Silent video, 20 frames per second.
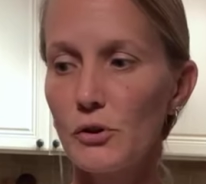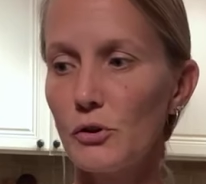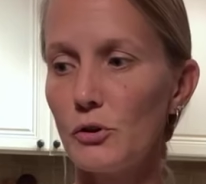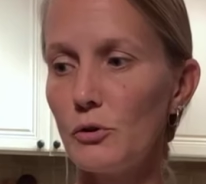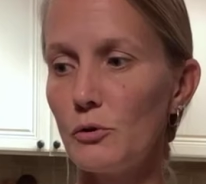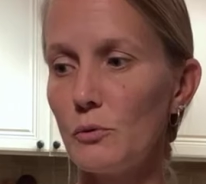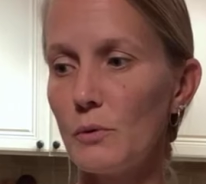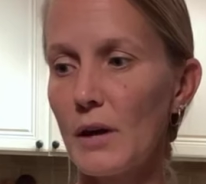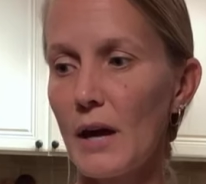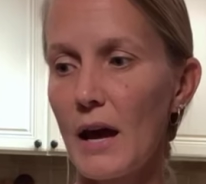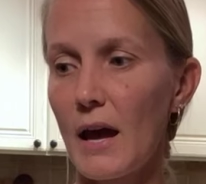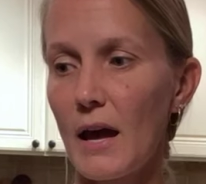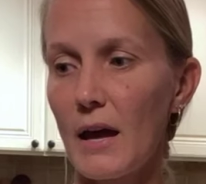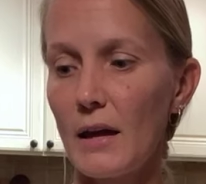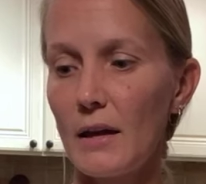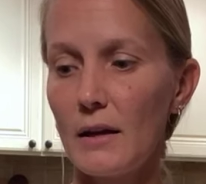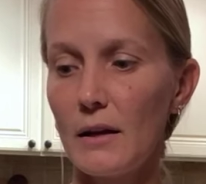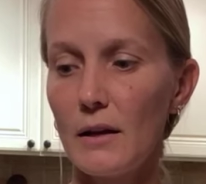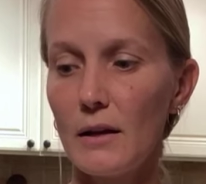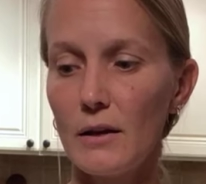You
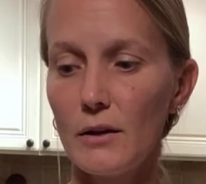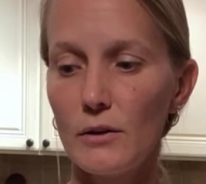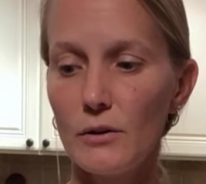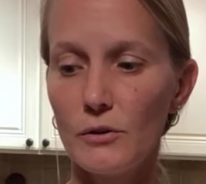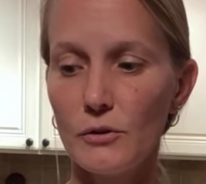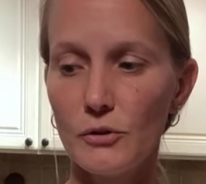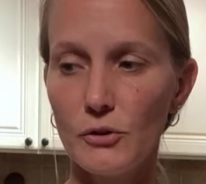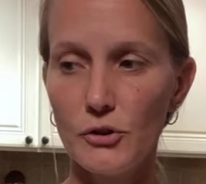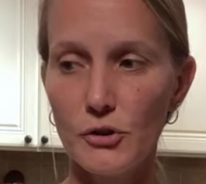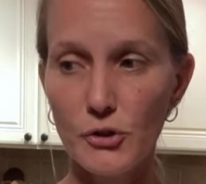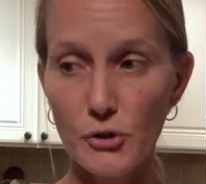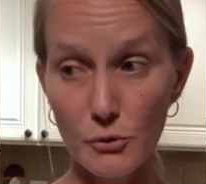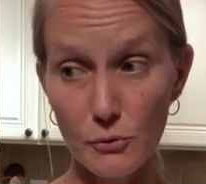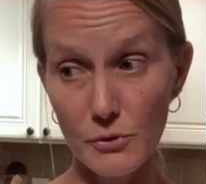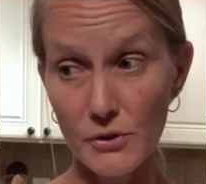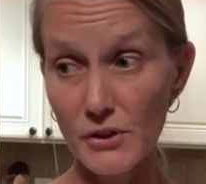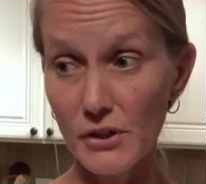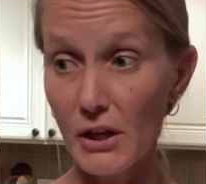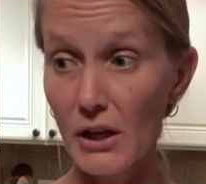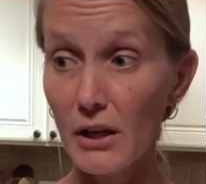can
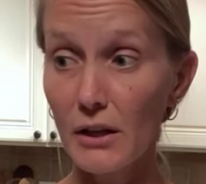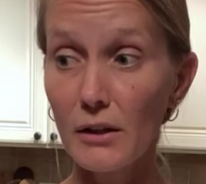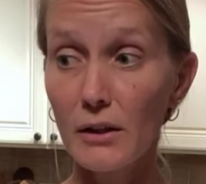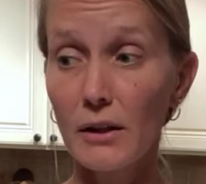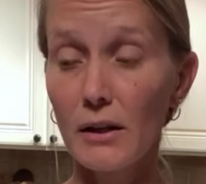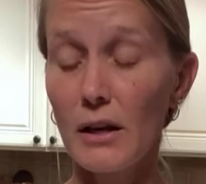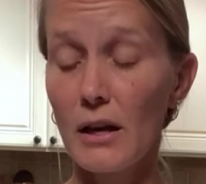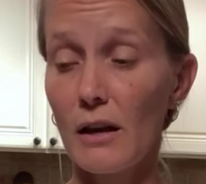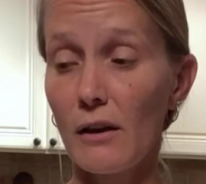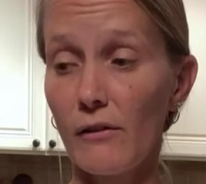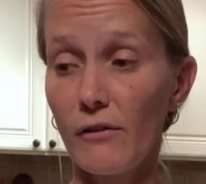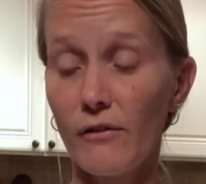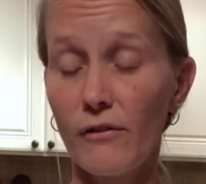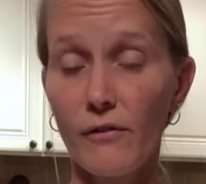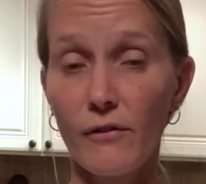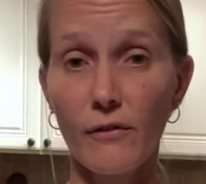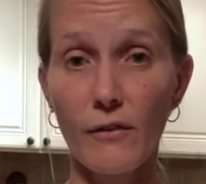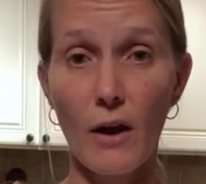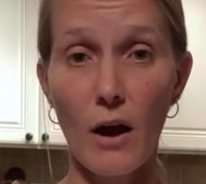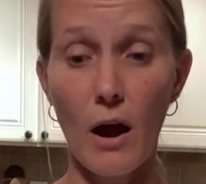juice it
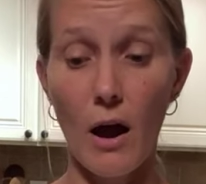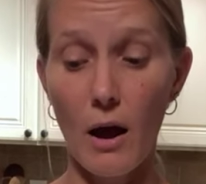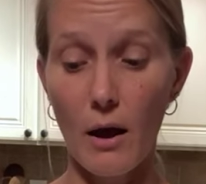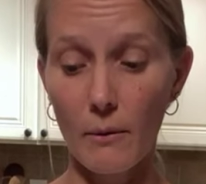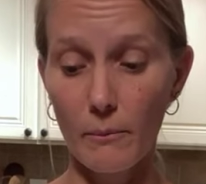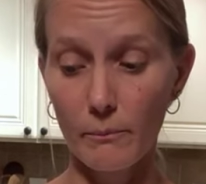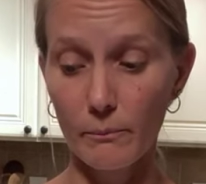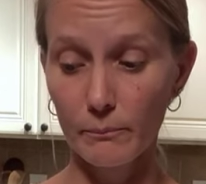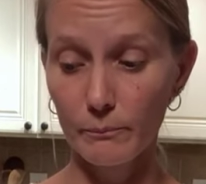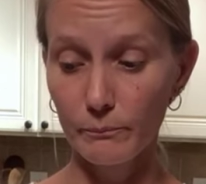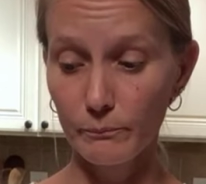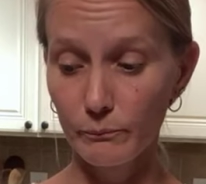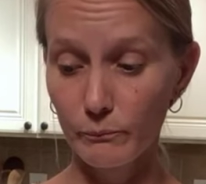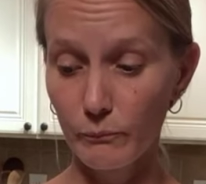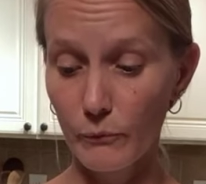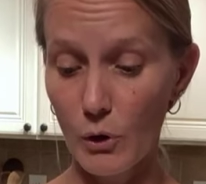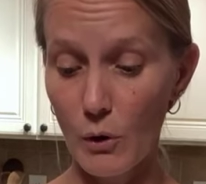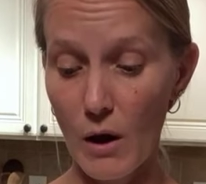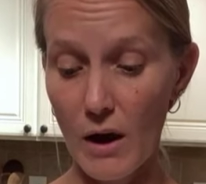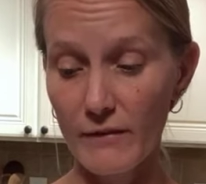if um,
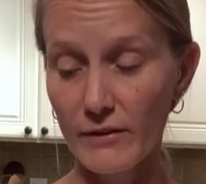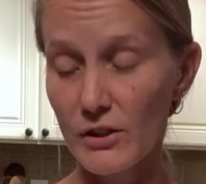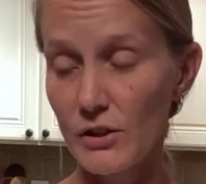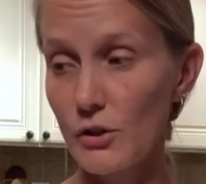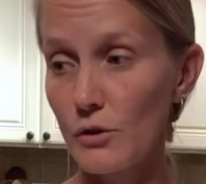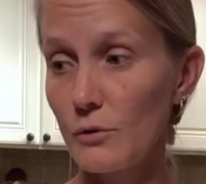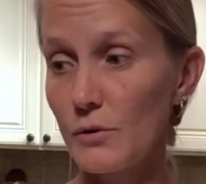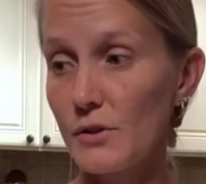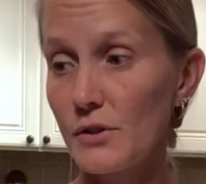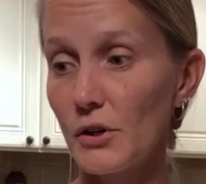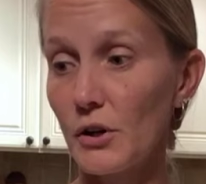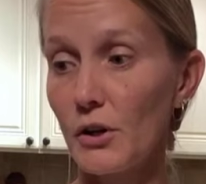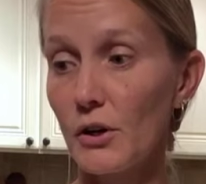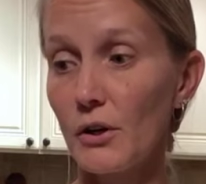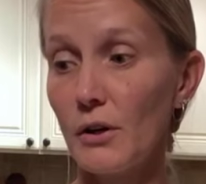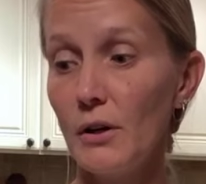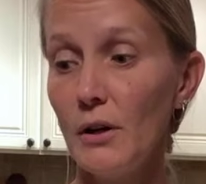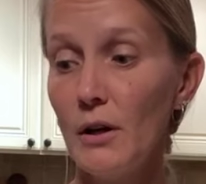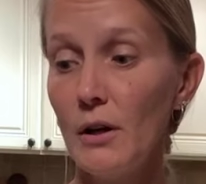you have a juicer.